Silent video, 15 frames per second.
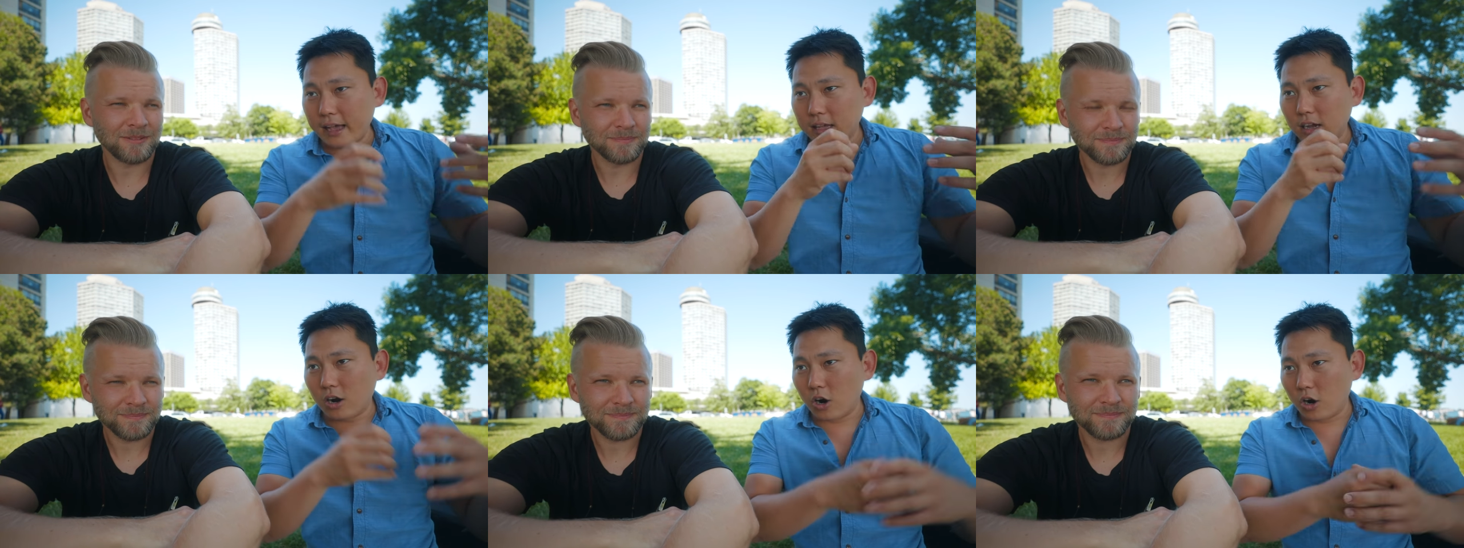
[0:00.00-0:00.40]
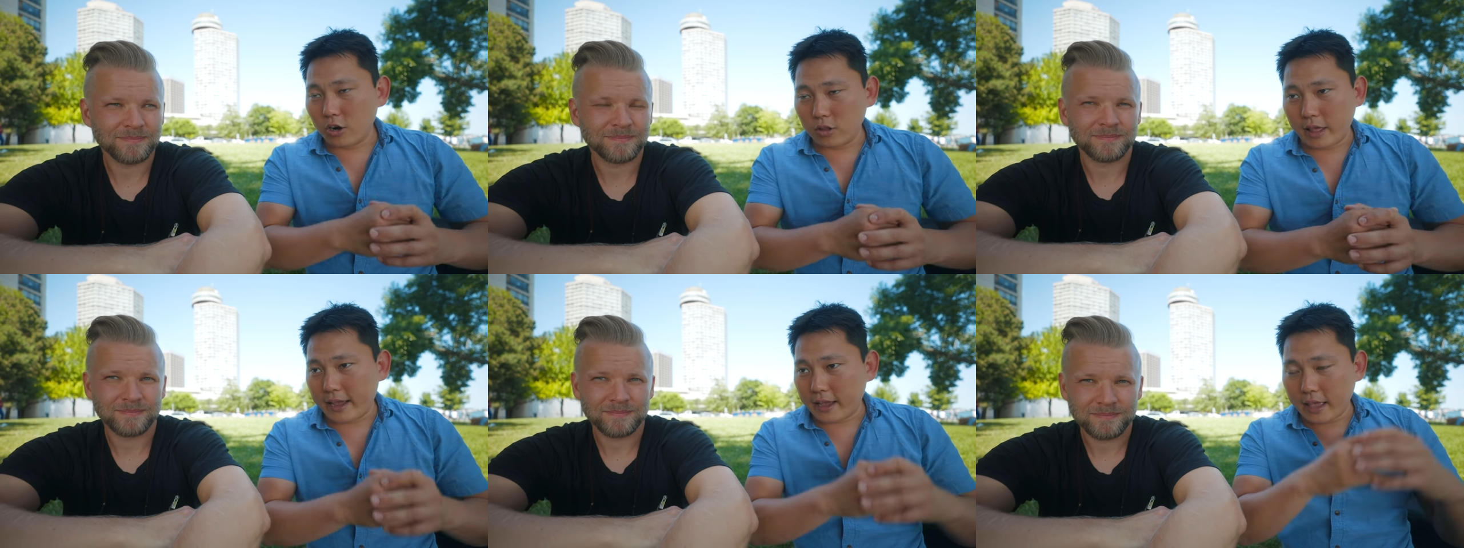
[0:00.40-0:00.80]
Speaker 1: that
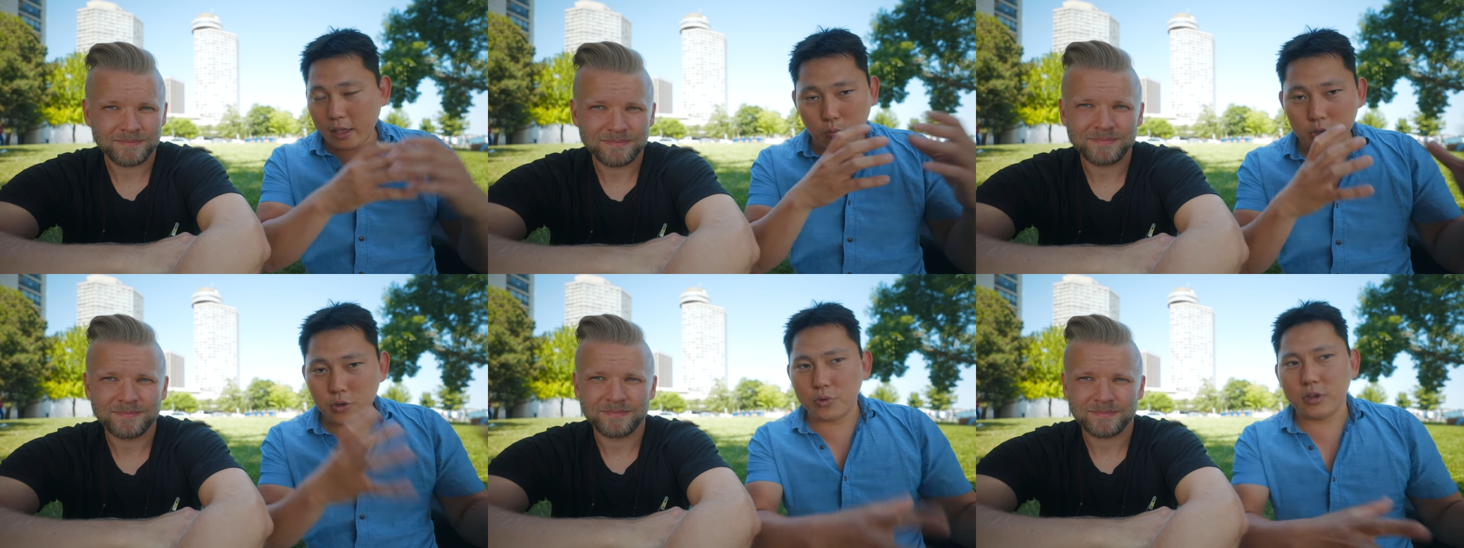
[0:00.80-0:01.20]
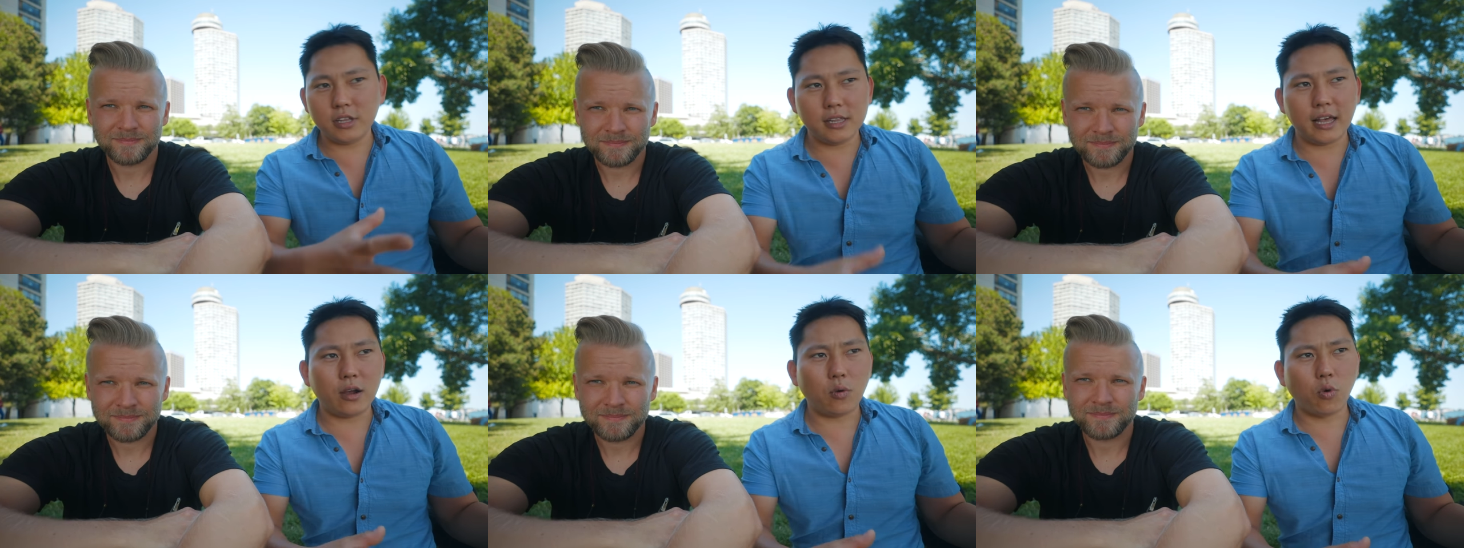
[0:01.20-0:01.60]
are like, we
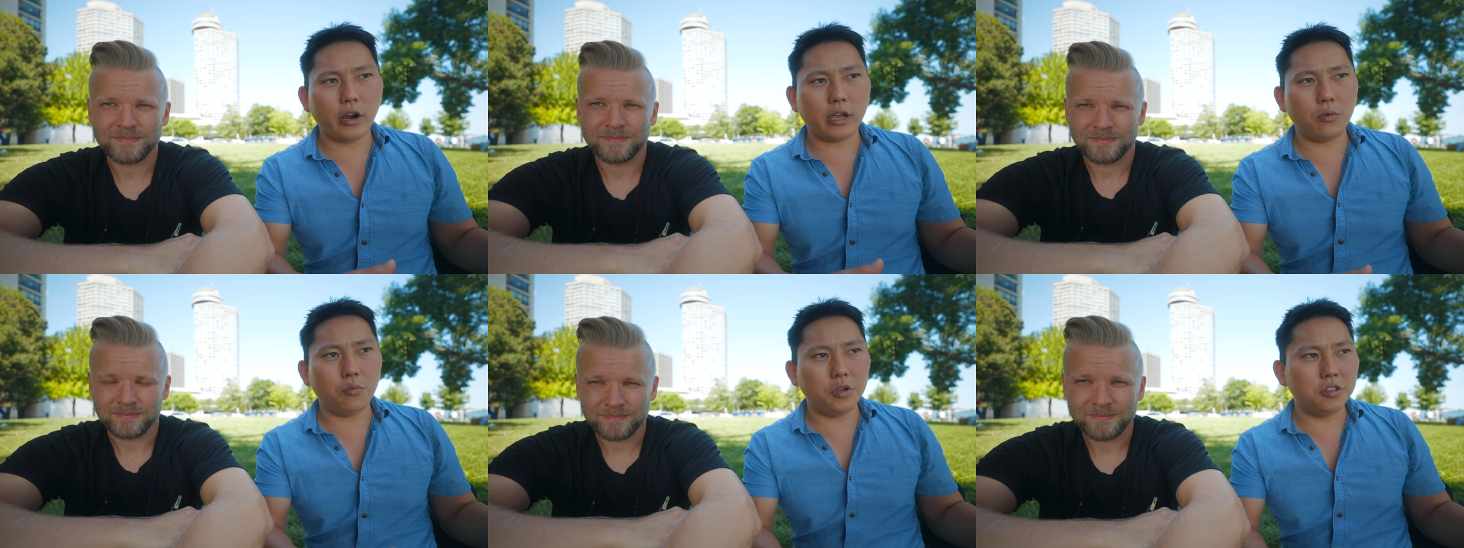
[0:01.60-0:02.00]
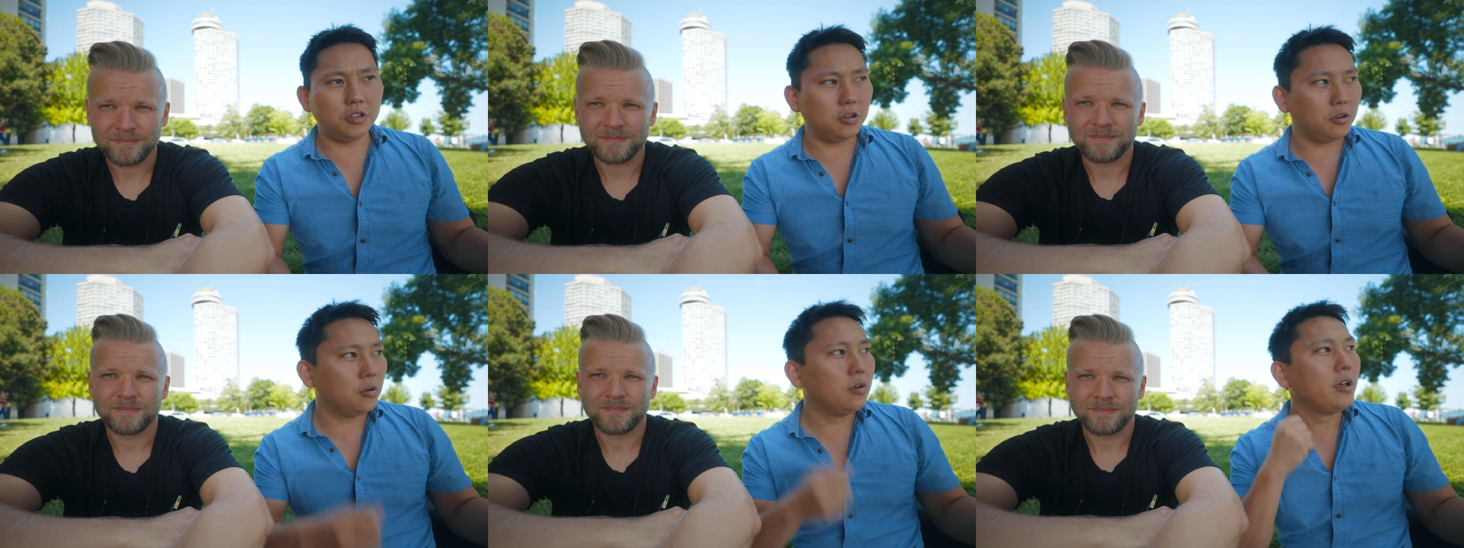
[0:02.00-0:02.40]
really like working with
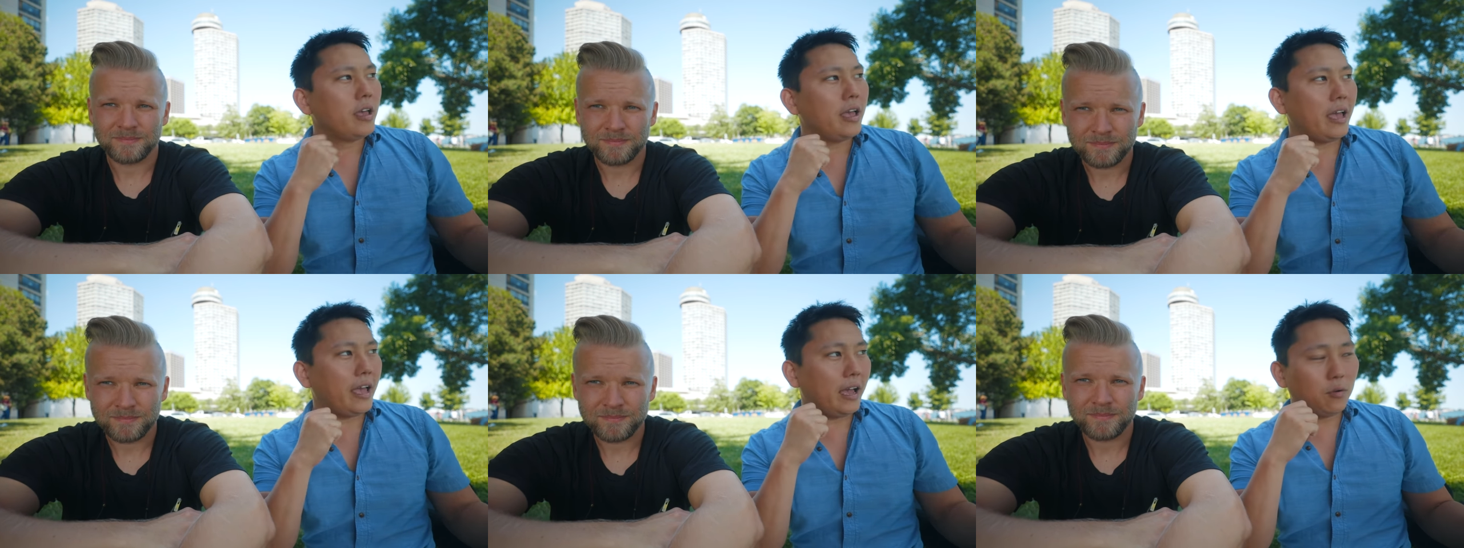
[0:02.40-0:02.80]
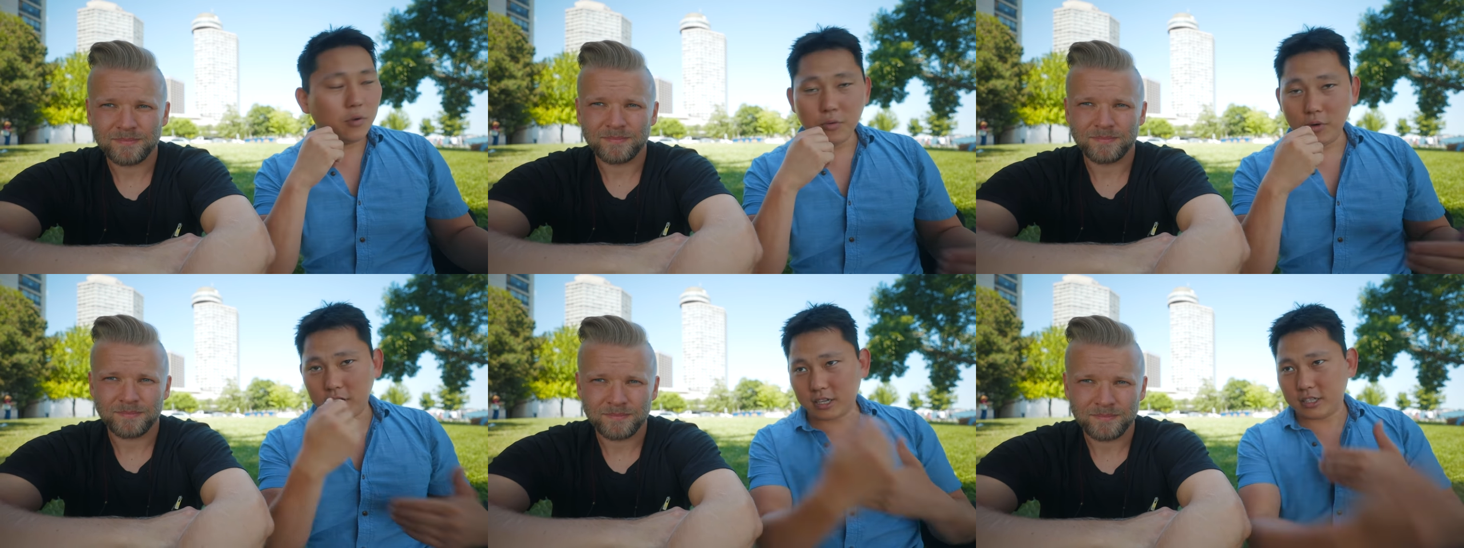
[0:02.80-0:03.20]
you and we
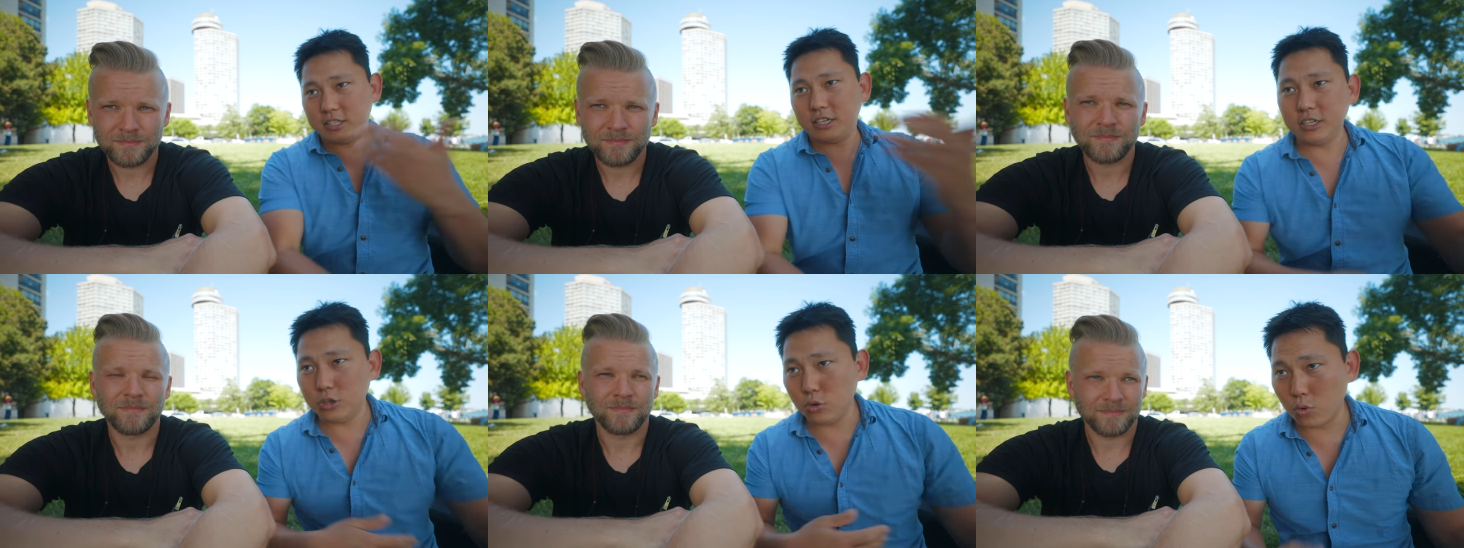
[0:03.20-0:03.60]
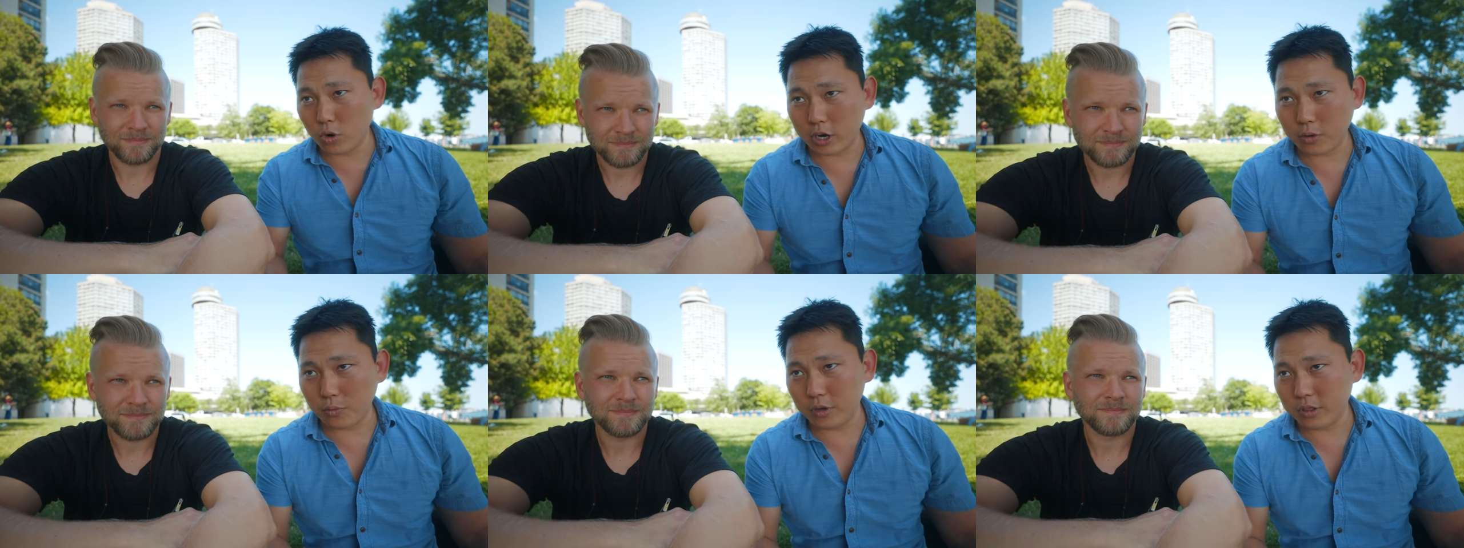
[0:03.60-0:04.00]
want to continue
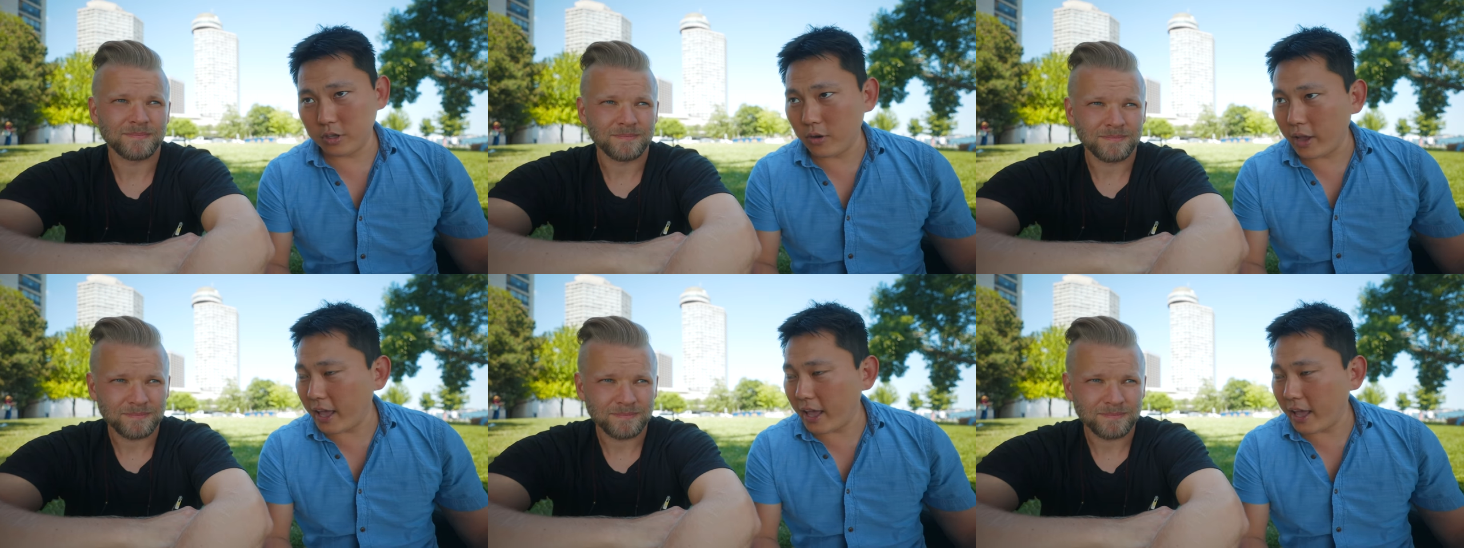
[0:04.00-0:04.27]
working with you.